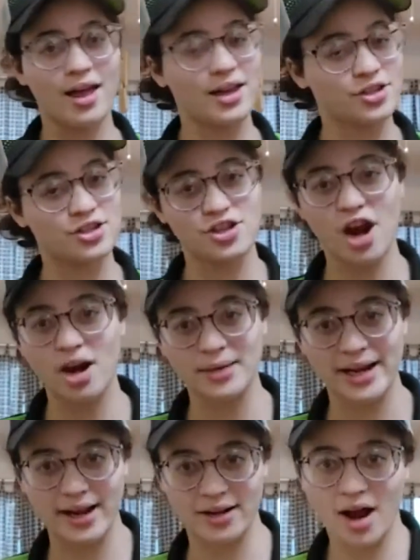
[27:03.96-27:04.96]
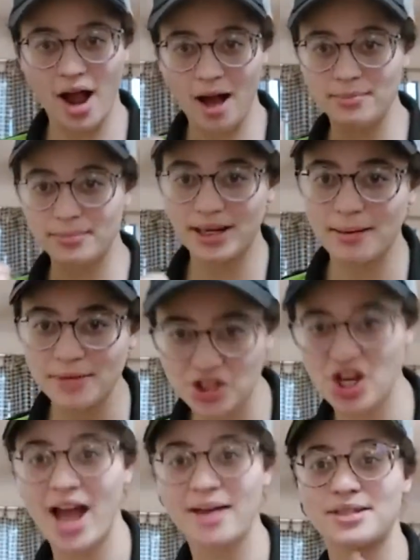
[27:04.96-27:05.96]
exterminator. I'm gonna become a
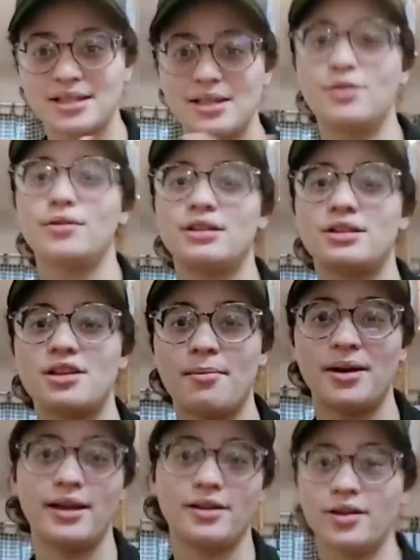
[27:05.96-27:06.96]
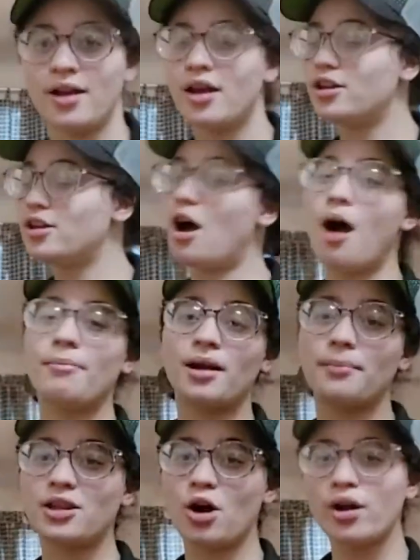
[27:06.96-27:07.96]
giant mosquito exterminator. You know, I'm gonna
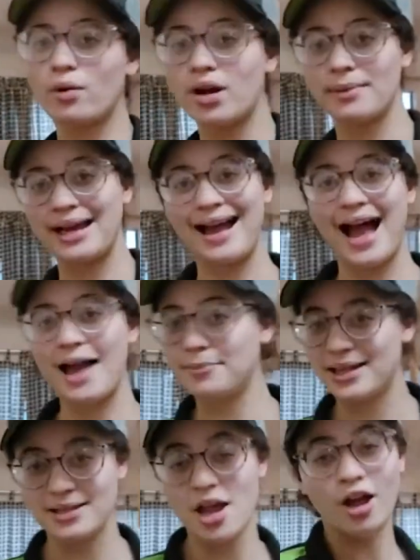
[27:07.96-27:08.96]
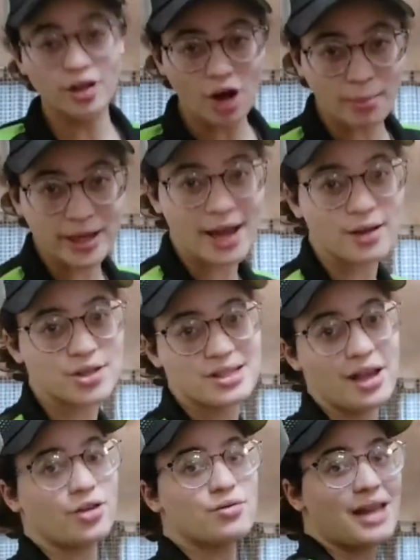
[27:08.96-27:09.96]
be the only one of my kind because nobody else
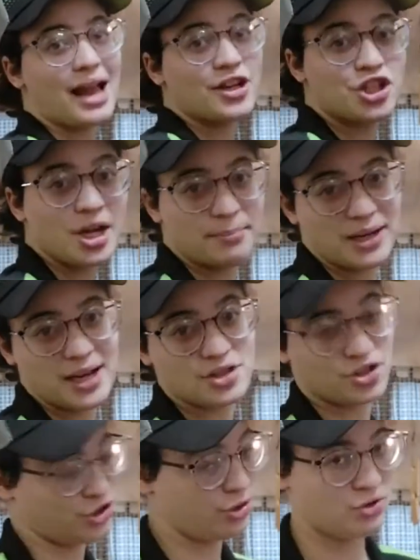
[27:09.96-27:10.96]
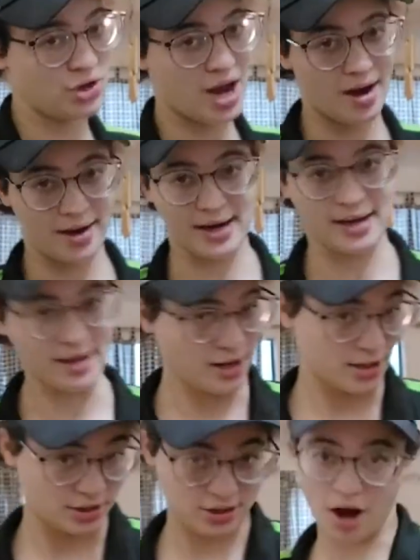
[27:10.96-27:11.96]
deals with that shit because it's too scary.
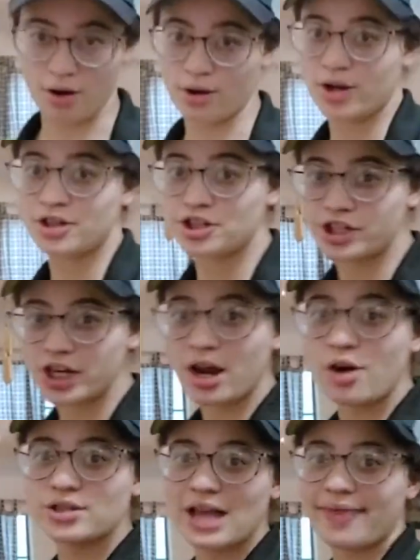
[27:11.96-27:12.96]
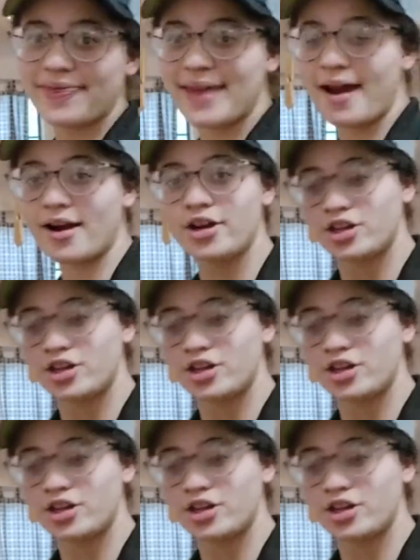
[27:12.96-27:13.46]
So she goes out there.